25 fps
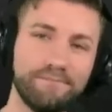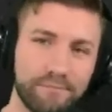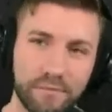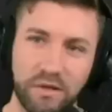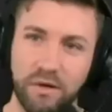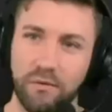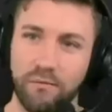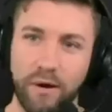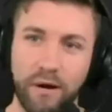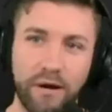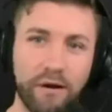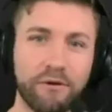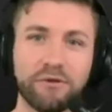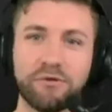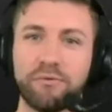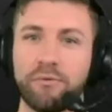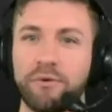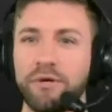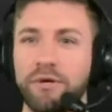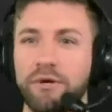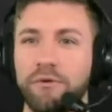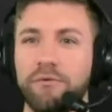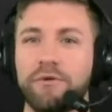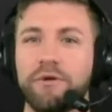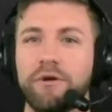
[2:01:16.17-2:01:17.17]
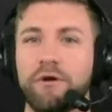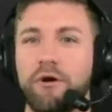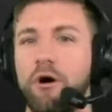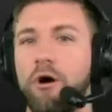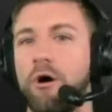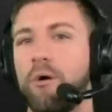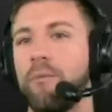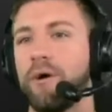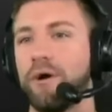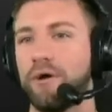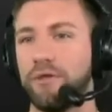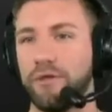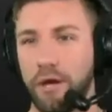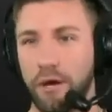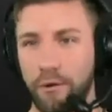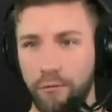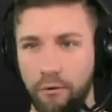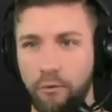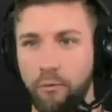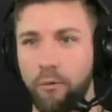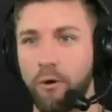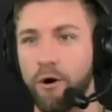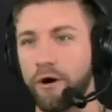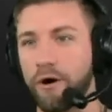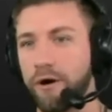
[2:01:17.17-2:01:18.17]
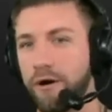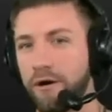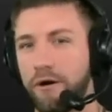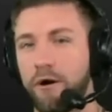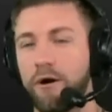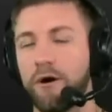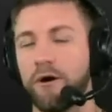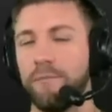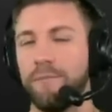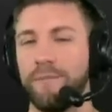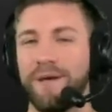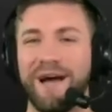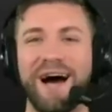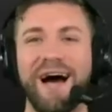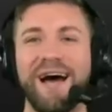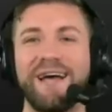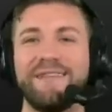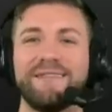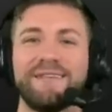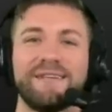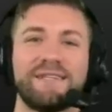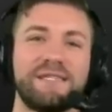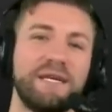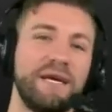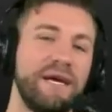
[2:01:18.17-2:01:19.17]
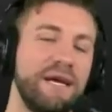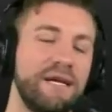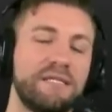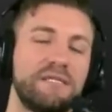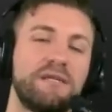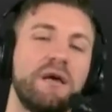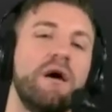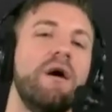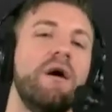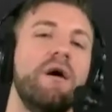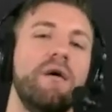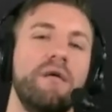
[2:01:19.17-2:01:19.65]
The Raiders were doing their homework. They were working hard behind the scenes.